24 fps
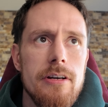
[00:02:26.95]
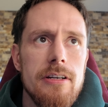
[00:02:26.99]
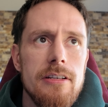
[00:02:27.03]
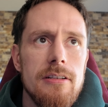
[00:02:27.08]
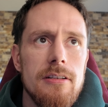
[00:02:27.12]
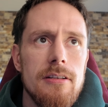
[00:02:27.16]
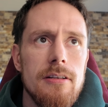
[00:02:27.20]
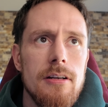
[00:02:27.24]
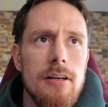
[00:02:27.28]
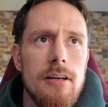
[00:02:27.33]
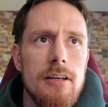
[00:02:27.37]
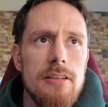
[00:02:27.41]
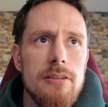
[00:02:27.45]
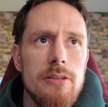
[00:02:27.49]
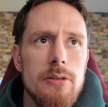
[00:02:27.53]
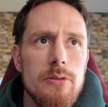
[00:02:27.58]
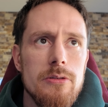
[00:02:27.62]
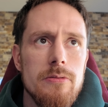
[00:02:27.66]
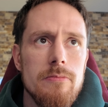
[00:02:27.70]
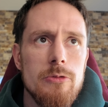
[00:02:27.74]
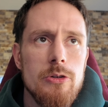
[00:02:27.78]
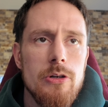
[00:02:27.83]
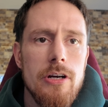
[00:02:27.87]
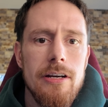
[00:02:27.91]
and do
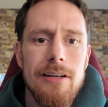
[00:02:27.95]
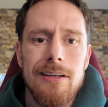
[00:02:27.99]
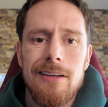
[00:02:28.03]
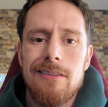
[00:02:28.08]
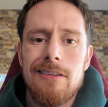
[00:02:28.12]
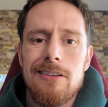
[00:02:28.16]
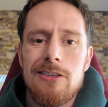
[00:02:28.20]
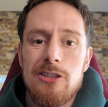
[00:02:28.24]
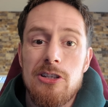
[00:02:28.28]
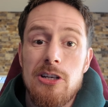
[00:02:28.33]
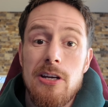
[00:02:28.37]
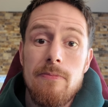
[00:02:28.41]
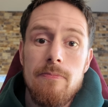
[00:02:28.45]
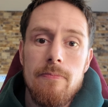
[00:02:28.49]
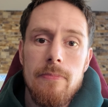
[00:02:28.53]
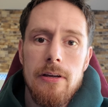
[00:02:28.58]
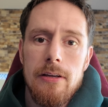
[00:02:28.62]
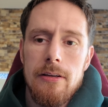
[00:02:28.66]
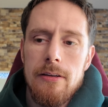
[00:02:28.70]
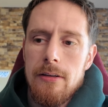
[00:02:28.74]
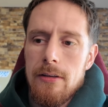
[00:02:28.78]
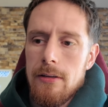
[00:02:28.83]
some training in the gym